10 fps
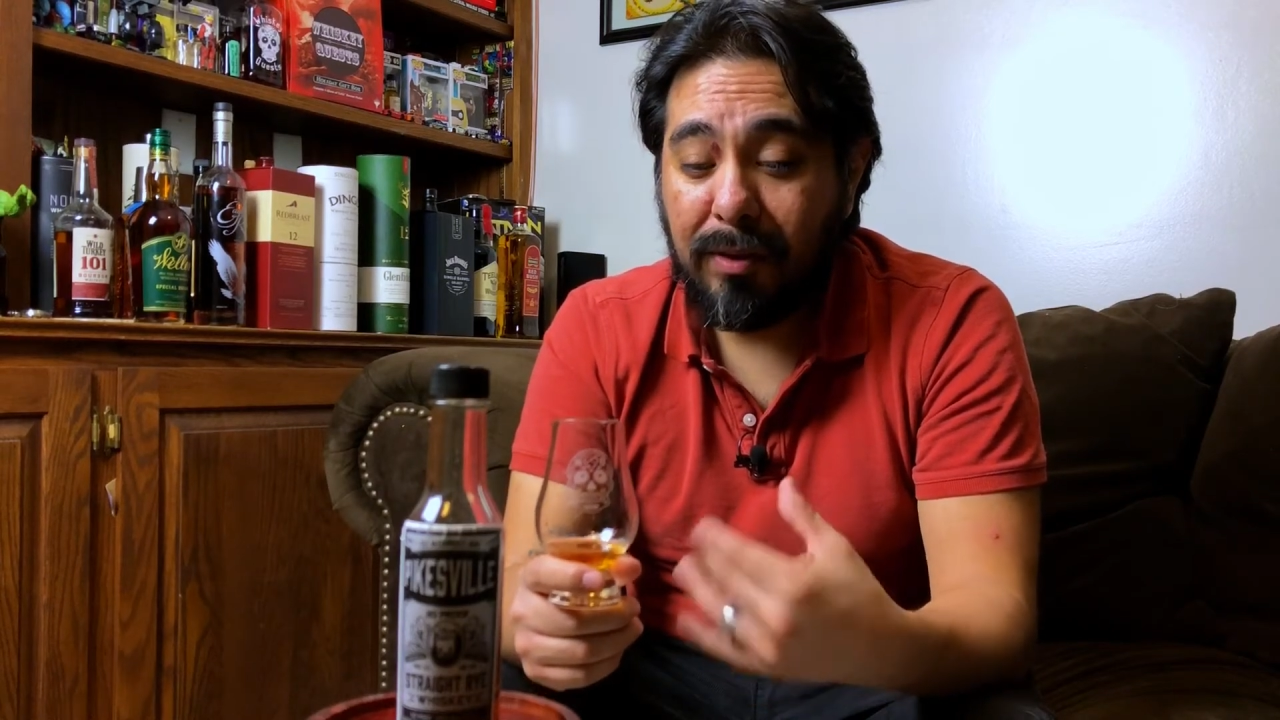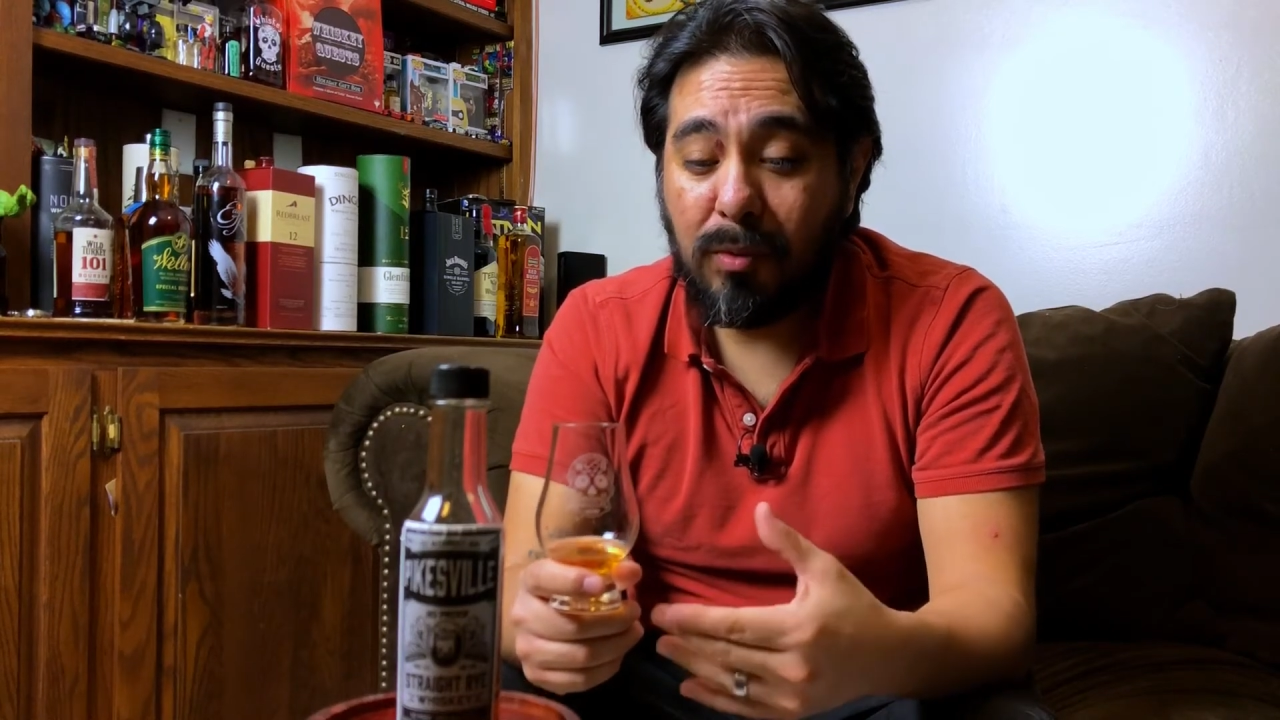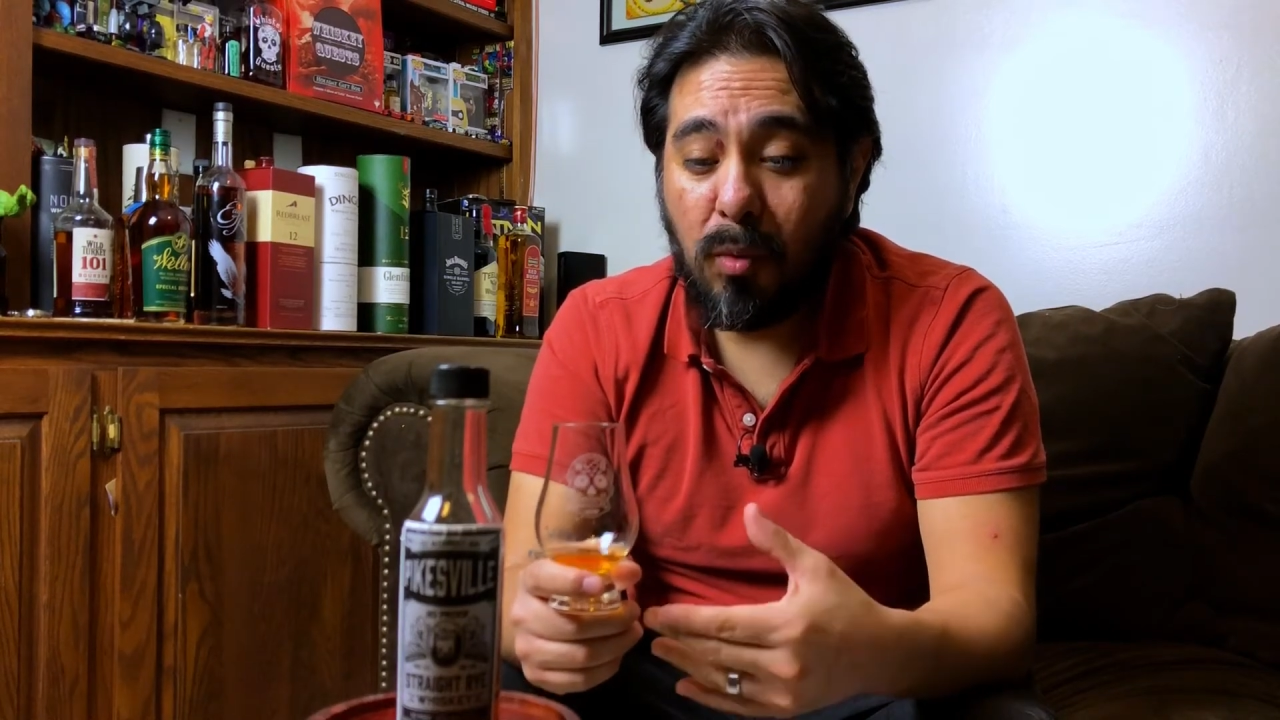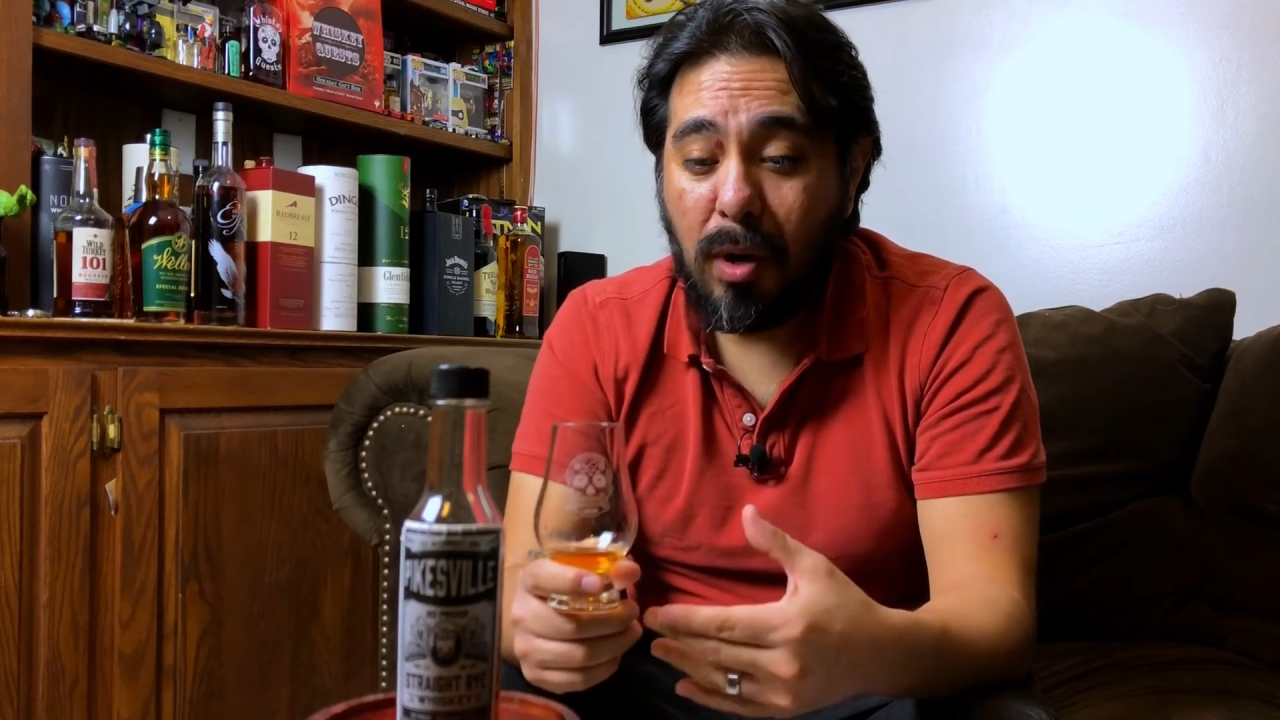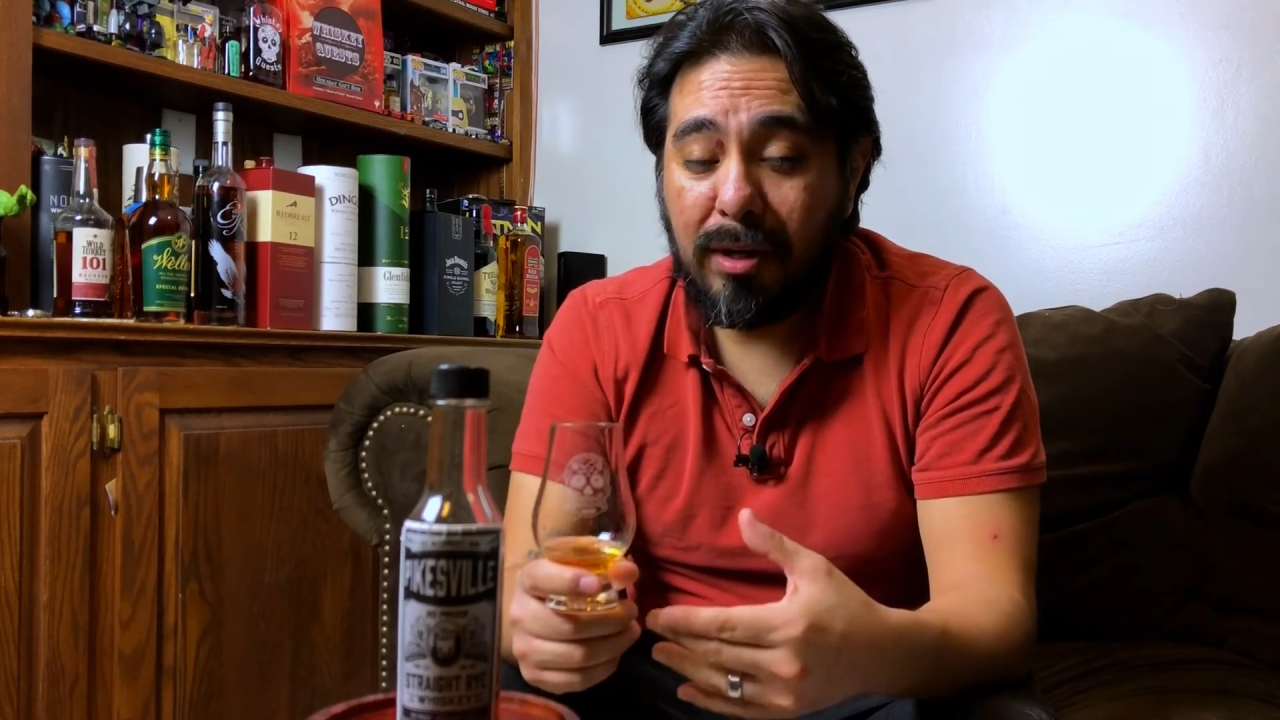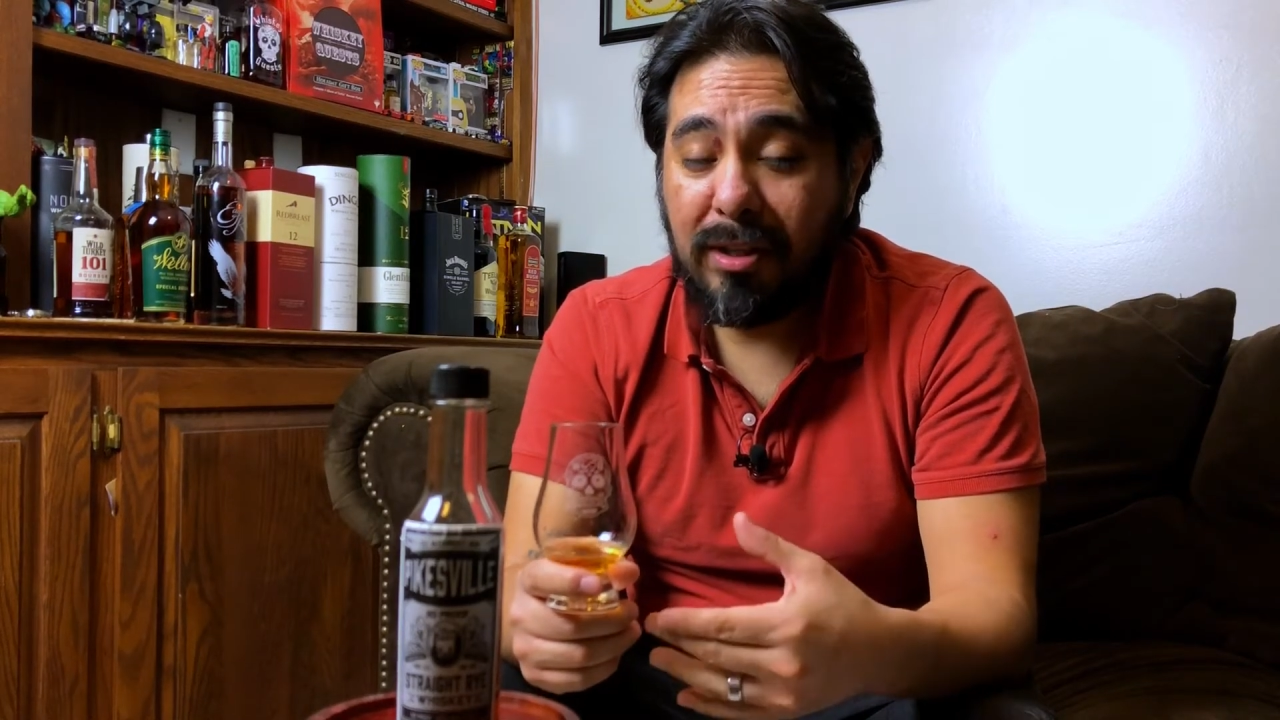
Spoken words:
the water.